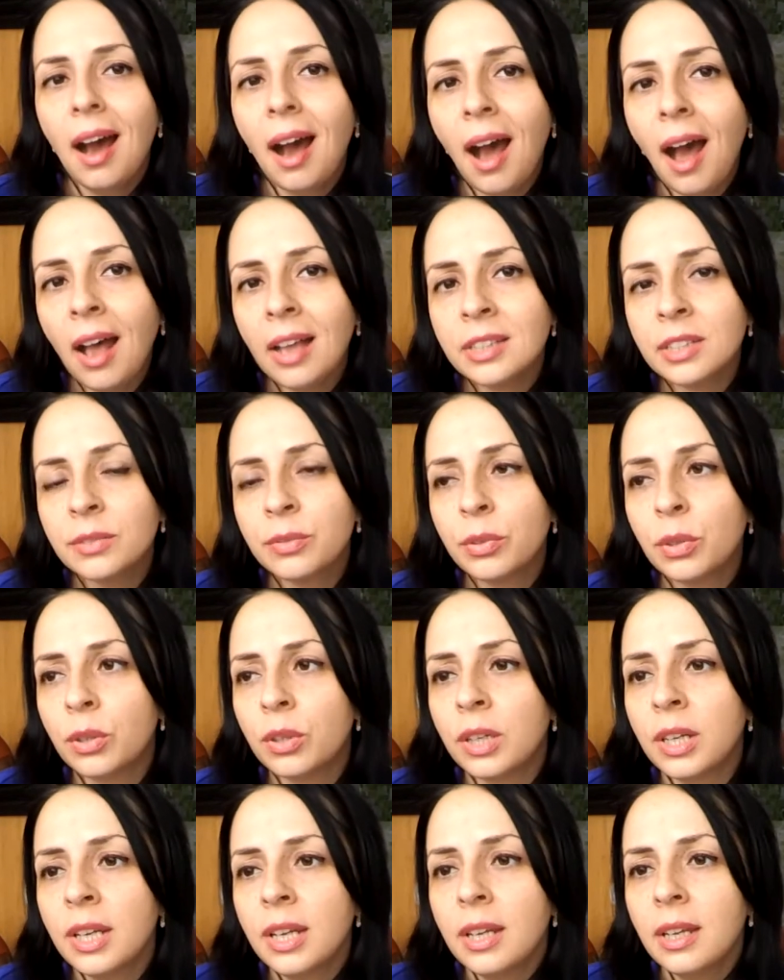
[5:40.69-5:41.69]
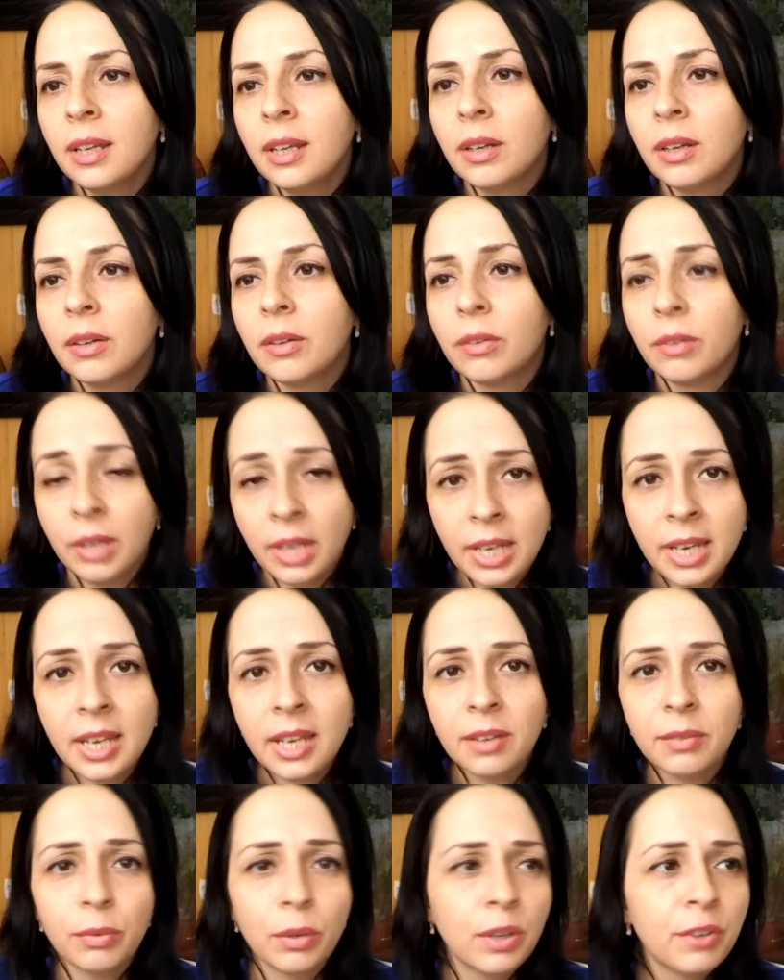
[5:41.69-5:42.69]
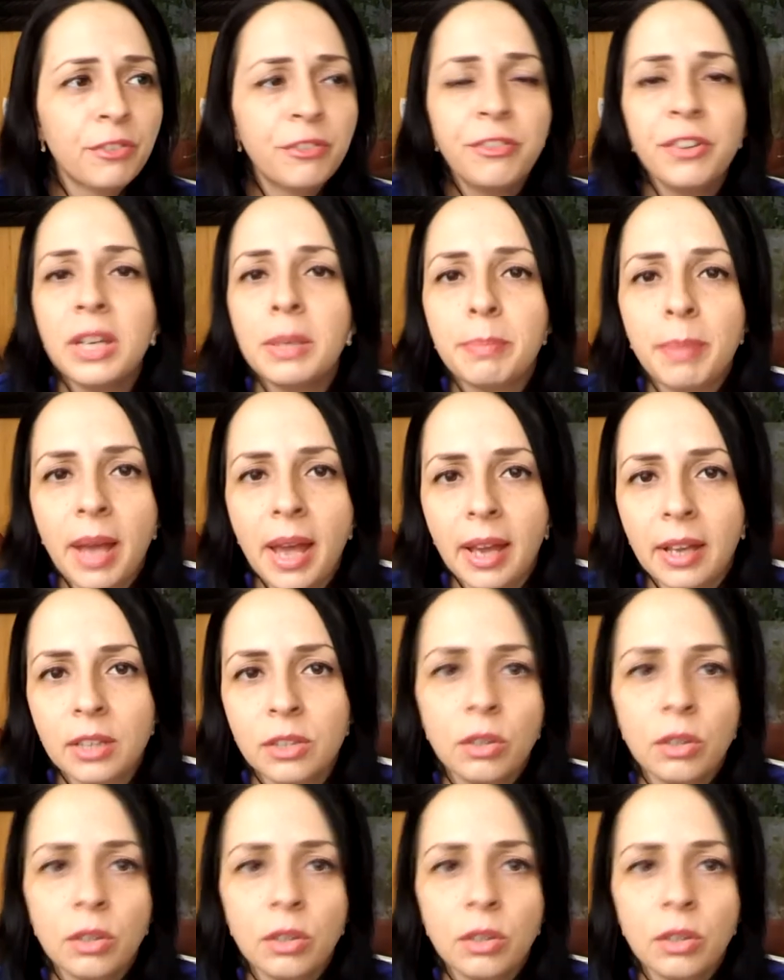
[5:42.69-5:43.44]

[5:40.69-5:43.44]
ask for reading, for a feedback,